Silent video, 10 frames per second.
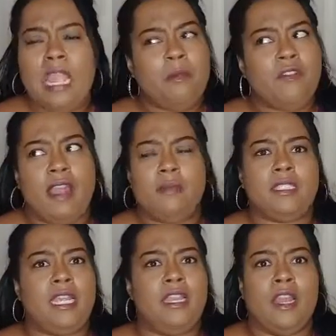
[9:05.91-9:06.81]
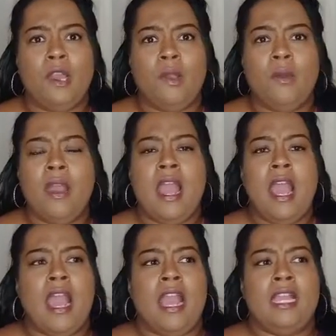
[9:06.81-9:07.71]
Mariah was like, no.
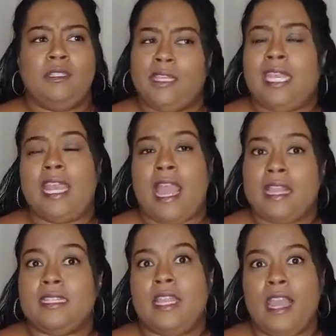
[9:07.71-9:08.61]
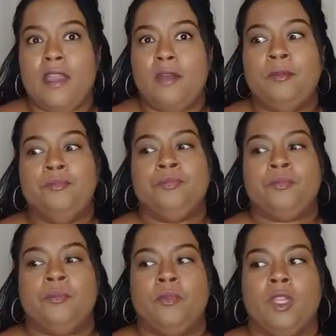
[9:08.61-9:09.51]
She's like, yeah, I can tell.
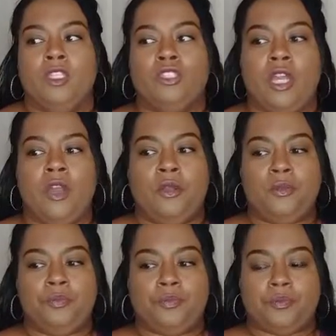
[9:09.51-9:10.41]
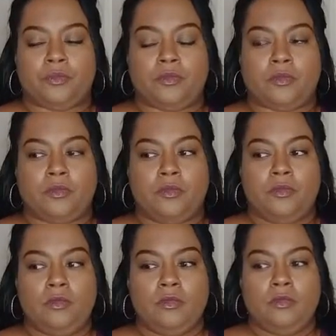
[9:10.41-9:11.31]
So
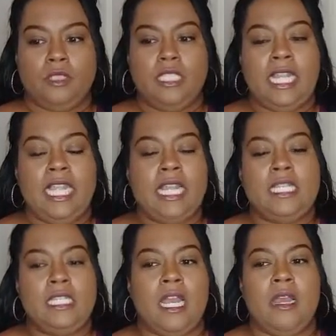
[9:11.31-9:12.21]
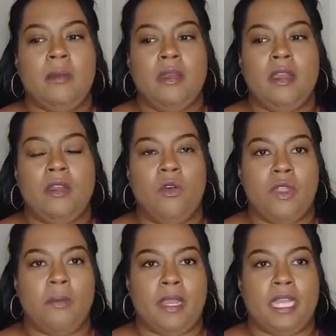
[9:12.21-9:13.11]
they end up on
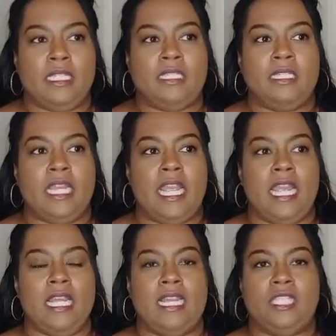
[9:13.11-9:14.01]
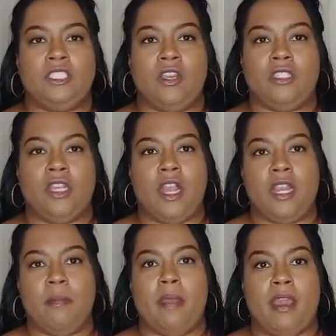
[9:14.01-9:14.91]
the bus, and they start
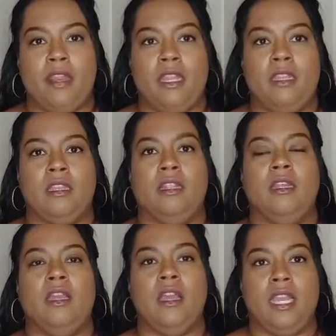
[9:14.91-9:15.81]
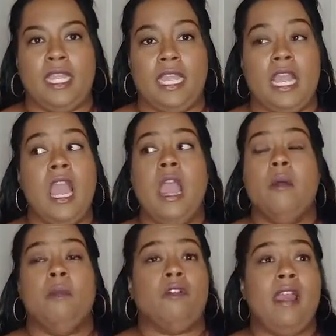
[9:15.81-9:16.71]
talking about it again.
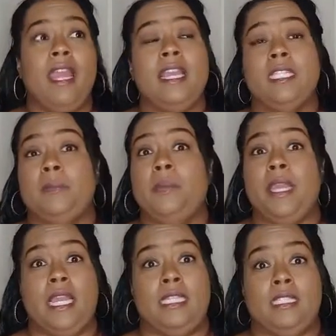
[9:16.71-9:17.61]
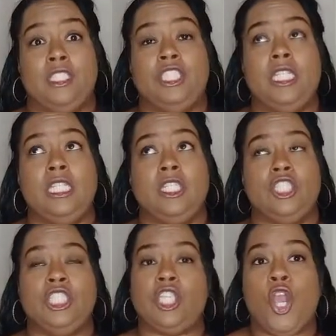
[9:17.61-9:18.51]
Mariah is pissed.
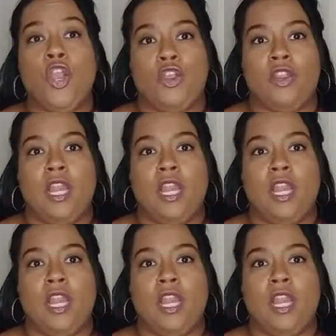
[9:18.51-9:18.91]
She's hurt.